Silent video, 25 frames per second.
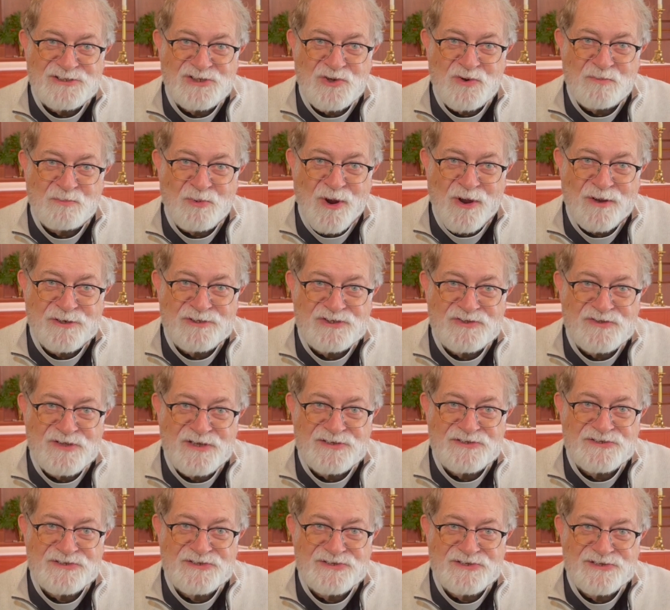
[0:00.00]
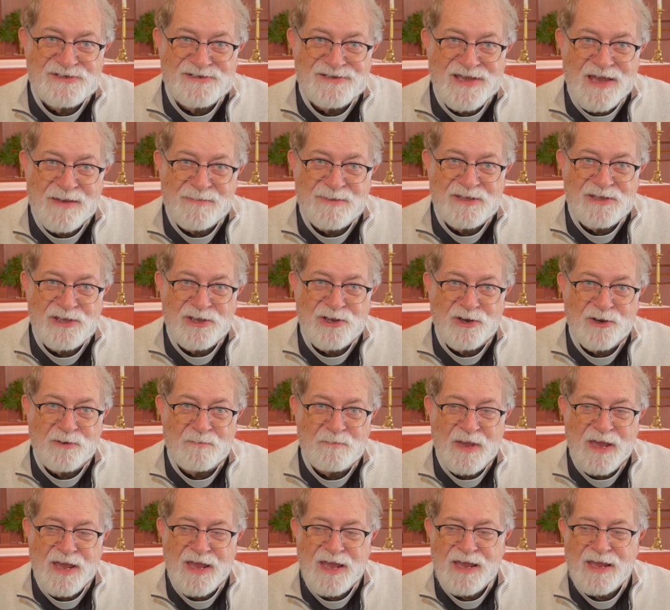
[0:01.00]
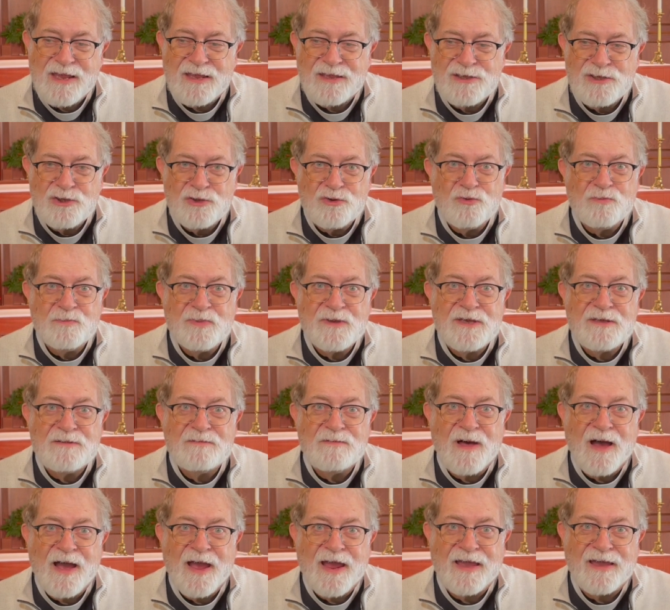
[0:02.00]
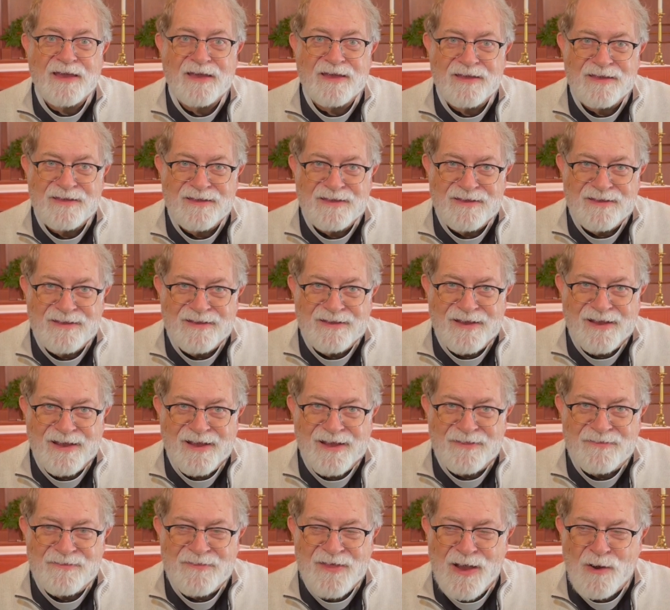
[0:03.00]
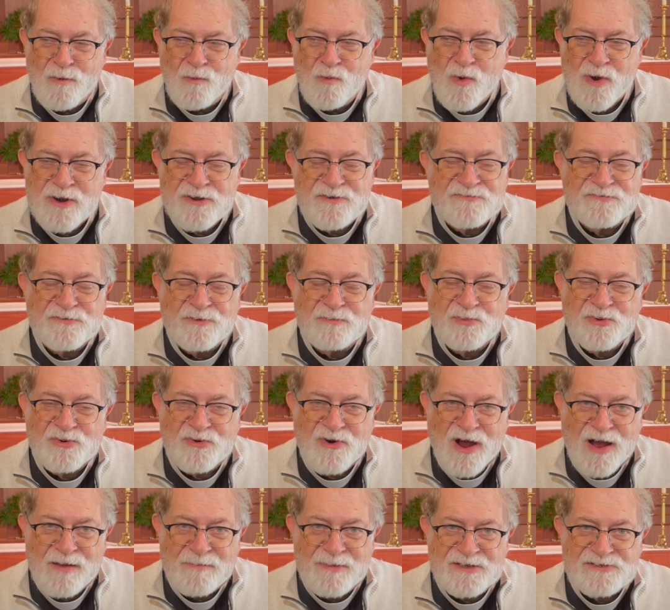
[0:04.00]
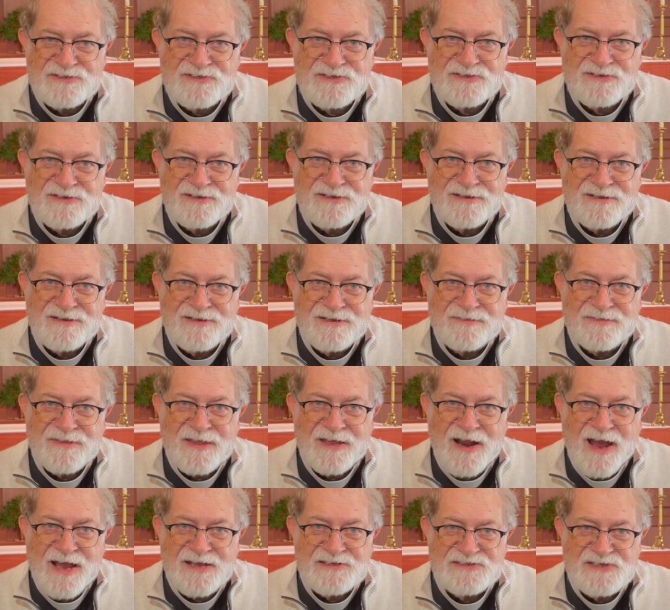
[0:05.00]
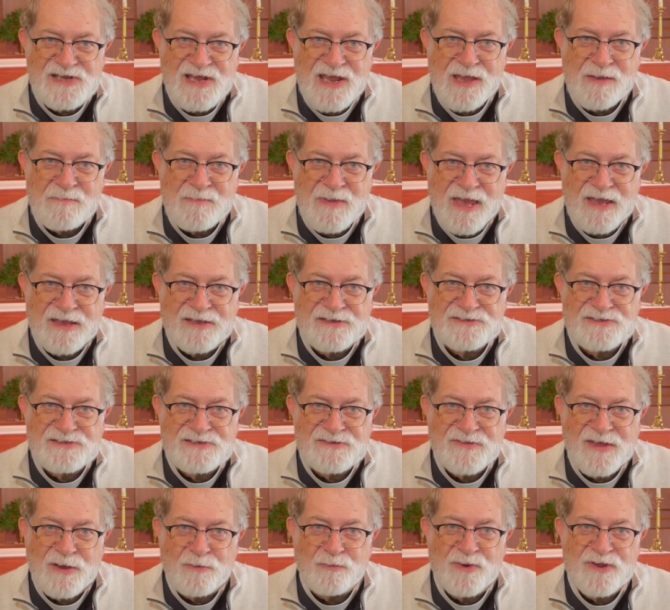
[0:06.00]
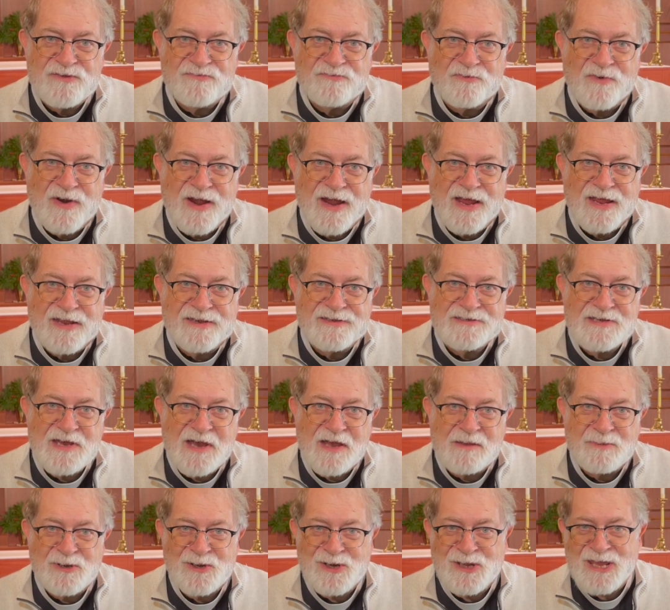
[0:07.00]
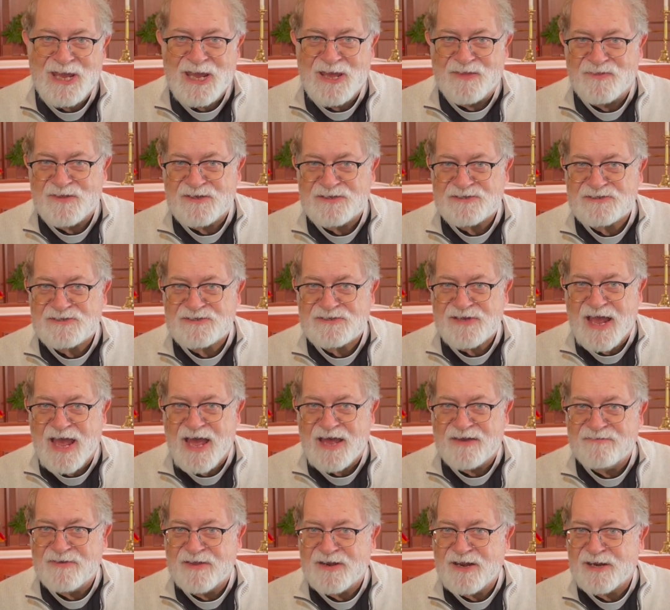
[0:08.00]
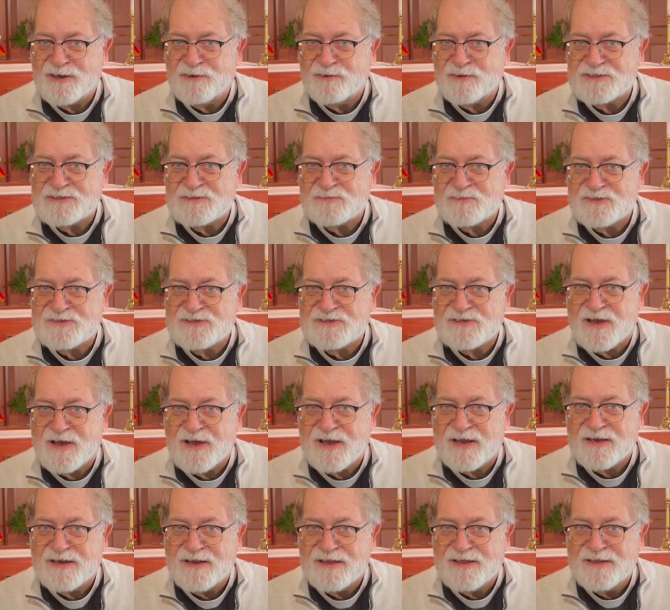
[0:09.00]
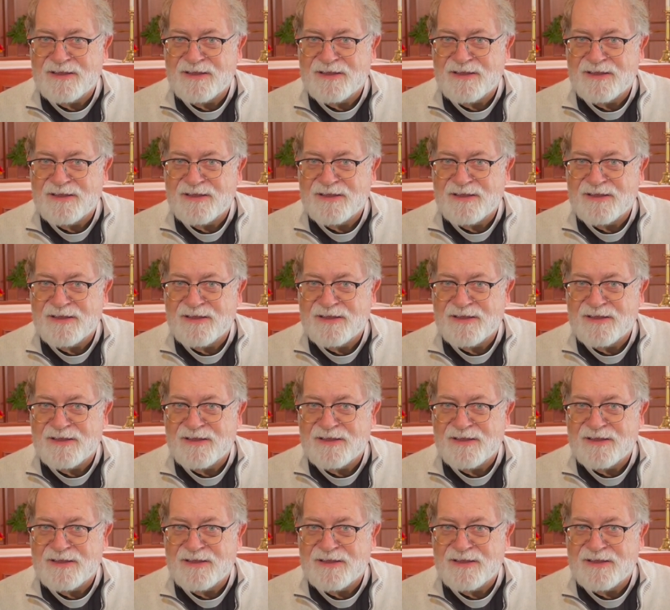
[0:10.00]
you approach this coming year, may you be like that wonderful promise that Isaiah makes, that we've read time and again this Advent and Christmastide.